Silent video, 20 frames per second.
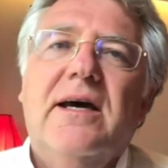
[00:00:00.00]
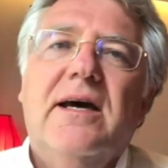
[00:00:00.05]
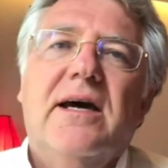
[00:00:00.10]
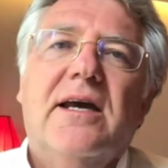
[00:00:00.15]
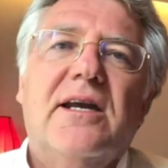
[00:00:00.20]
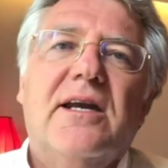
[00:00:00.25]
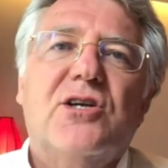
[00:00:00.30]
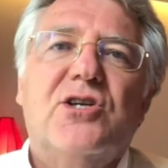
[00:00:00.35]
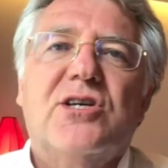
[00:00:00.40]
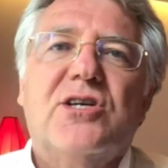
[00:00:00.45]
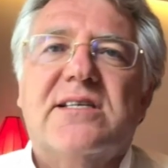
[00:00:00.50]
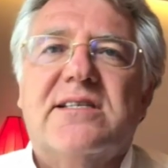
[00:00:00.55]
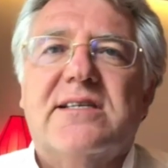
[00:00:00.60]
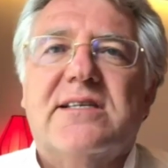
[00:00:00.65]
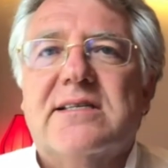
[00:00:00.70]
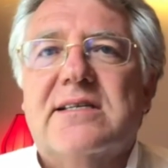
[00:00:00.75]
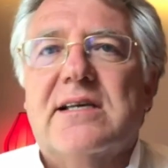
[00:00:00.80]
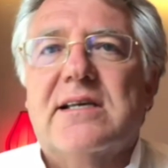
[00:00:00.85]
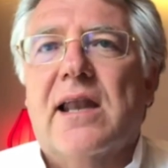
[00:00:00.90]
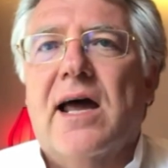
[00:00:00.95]
And just
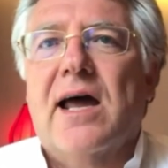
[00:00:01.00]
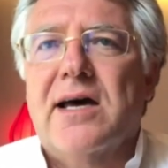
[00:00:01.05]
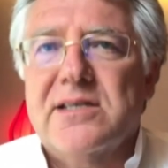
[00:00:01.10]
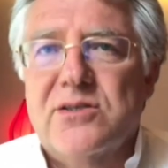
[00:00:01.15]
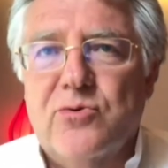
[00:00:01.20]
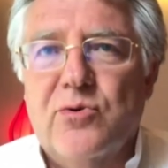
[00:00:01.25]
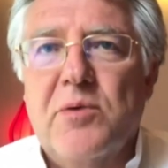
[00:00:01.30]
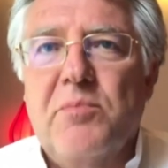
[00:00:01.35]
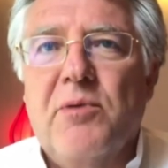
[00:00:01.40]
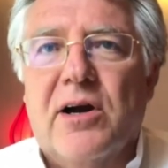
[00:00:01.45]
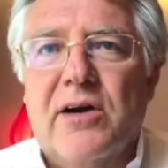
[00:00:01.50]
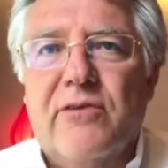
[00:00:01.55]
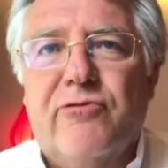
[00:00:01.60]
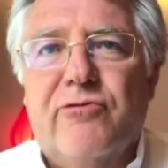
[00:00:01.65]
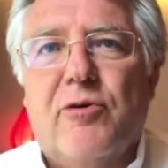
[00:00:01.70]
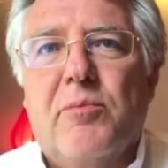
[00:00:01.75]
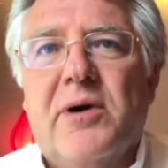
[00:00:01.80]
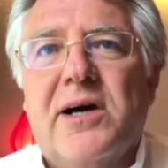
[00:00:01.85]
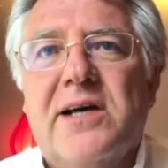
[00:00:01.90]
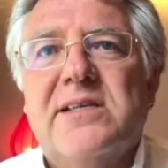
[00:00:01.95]
as a last remark
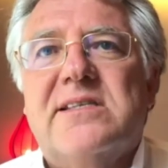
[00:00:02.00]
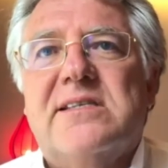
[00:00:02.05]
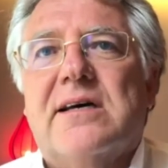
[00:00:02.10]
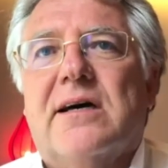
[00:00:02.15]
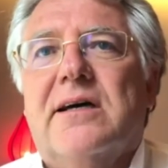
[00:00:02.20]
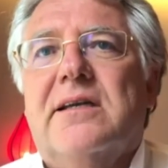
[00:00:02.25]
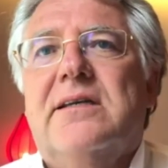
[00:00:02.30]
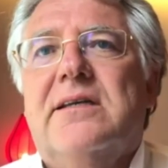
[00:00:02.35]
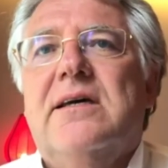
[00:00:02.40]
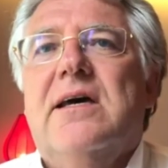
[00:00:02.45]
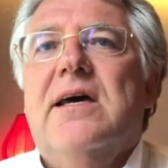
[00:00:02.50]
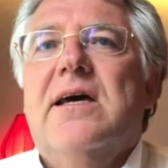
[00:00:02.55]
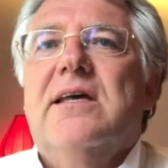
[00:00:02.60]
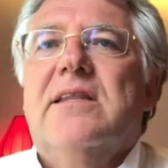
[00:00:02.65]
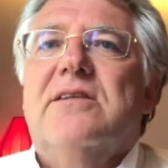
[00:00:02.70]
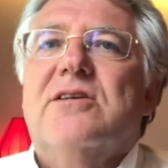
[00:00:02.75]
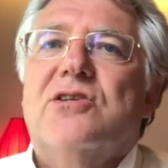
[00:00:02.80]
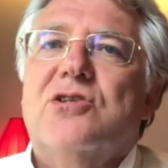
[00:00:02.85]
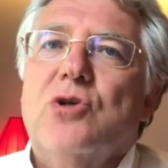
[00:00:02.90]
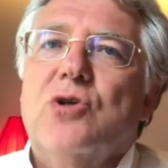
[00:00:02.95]
from my side,
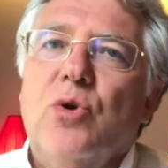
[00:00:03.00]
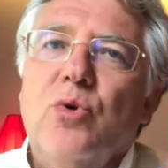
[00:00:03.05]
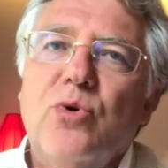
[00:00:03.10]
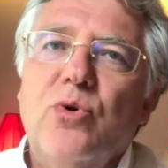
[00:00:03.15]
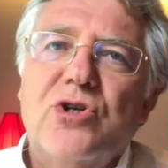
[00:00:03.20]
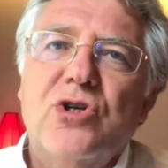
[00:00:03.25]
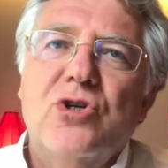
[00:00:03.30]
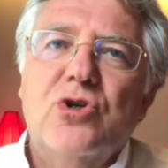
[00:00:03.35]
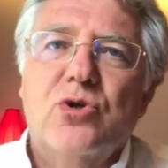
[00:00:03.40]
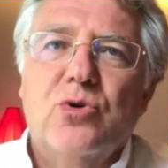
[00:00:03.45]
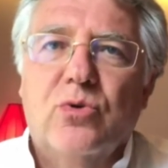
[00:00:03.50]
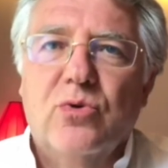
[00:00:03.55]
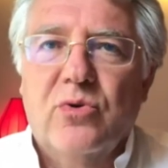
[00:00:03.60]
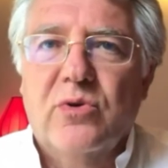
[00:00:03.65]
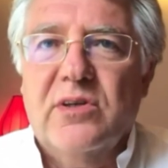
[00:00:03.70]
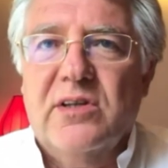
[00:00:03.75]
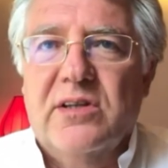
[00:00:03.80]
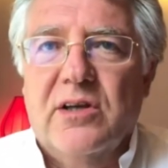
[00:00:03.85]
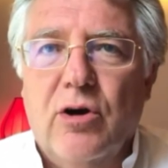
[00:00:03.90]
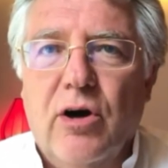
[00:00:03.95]
the solution
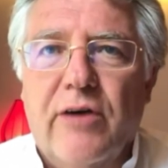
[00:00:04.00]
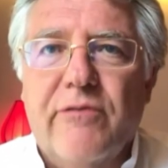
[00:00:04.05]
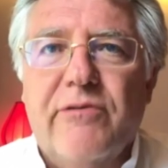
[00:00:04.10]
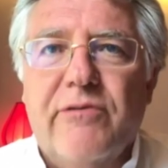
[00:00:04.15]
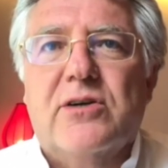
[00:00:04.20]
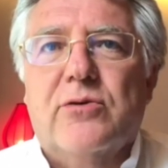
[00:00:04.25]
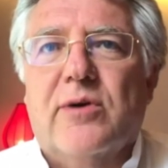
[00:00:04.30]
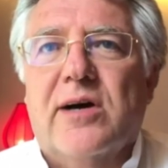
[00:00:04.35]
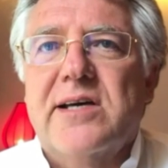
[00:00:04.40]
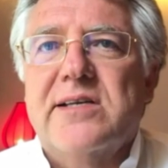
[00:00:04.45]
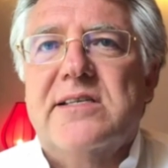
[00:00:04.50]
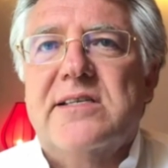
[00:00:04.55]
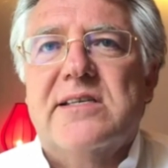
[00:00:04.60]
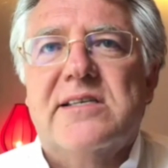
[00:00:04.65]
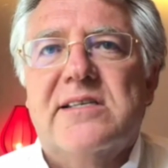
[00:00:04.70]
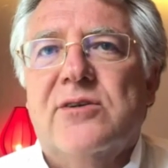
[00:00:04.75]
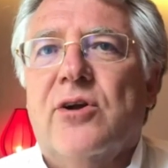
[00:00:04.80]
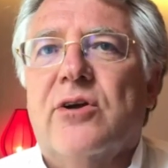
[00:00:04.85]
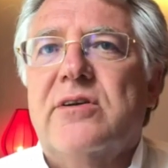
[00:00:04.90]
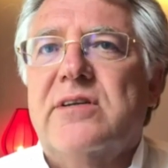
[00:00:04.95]
to the COVID crisis
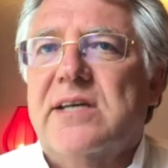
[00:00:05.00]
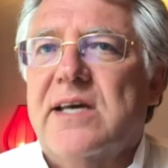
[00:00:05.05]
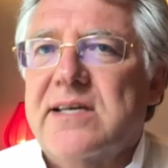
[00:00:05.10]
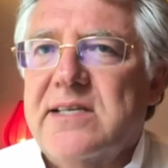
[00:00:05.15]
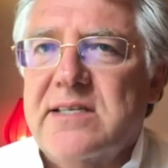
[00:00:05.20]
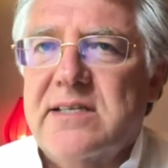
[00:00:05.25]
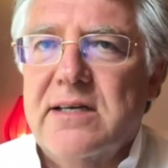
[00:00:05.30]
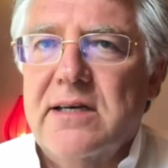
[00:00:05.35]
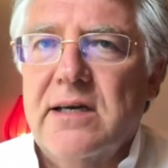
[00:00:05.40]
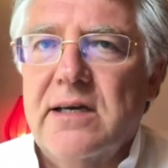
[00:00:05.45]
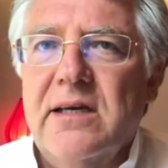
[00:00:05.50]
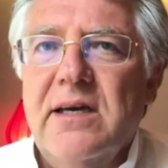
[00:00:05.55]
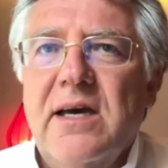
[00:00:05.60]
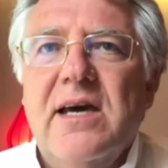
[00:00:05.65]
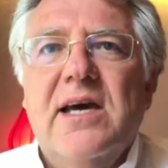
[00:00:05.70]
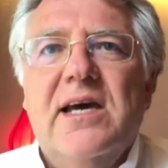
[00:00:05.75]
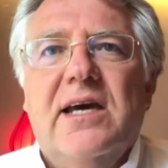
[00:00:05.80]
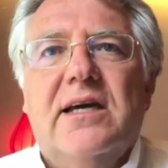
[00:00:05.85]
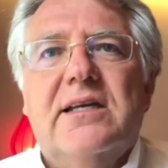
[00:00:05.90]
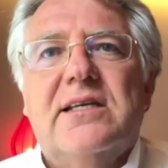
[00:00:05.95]
is not testing,
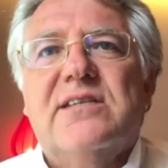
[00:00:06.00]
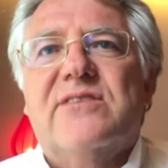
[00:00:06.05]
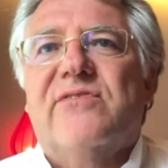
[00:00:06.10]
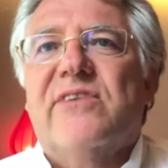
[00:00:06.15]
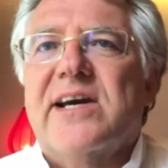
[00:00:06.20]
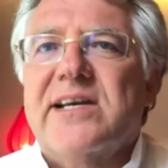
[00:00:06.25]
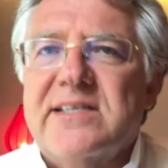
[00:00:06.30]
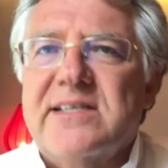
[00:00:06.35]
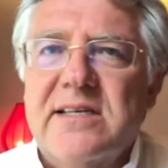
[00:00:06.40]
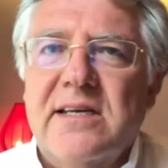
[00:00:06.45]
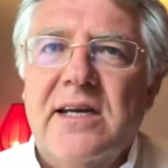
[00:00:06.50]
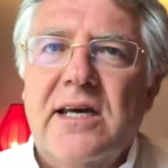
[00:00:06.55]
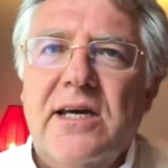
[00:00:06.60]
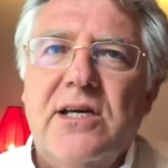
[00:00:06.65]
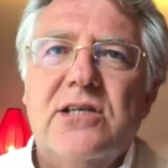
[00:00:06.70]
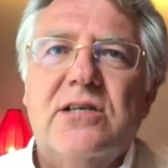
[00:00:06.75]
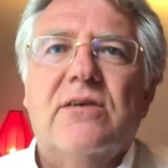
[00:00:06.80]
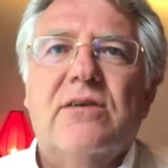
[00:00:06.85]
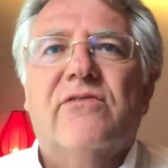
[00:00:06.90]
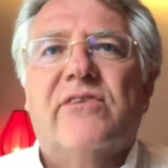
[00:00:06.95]
it is
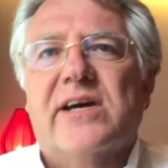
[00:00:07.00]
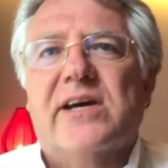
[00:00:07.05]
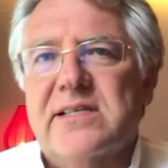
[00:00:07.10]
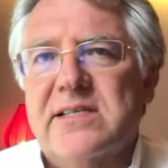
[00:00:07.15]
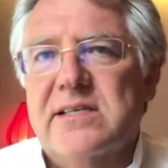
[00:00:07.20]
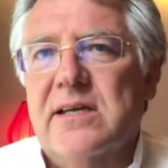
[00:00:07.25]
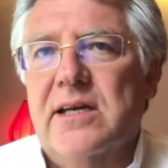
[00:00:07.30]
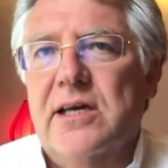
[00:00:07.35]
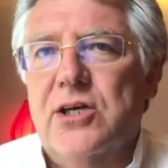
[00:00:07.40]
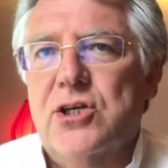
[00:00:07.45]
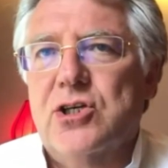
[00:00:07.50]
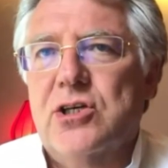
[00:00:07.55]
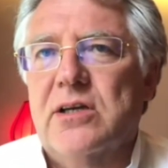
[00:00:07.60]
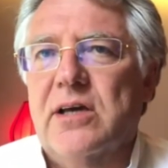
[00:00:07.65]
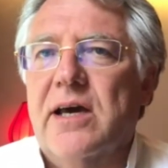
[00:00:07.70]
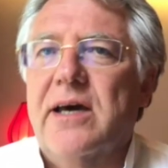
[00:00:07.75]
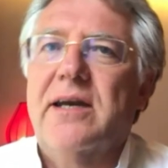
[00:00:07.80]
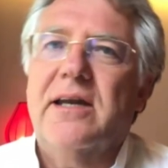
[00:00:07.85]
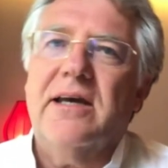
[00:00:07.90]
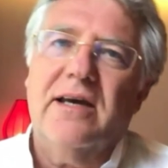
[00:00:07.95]
vaccination, vaccination,
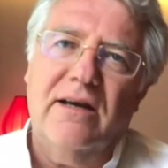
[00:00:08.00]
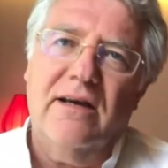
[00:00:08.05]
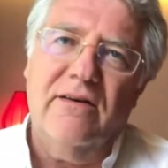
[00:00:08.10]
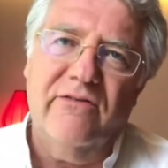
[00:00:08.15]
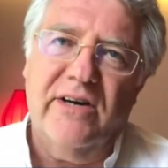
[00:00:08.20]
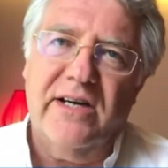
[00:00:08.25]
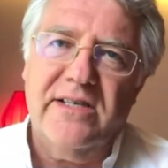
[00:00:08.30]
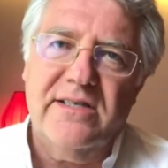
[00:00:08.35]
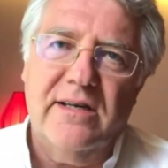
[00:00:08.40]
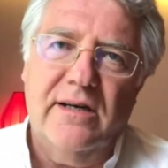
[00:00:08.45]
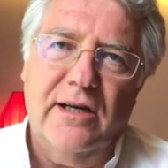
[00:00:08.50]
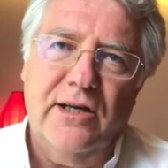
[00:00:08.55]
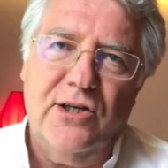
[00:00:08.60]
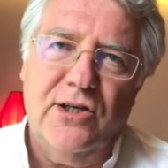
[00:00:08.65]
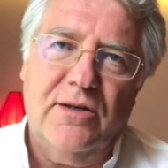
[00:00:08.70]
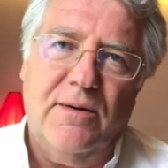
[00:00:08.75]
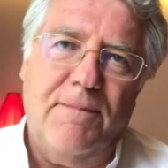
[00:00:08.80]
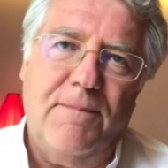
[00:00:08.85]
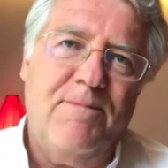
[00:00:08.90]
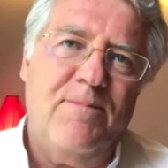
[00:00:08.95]
and again,
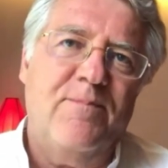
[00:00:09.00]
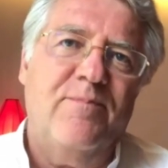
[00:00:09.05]
vaccination.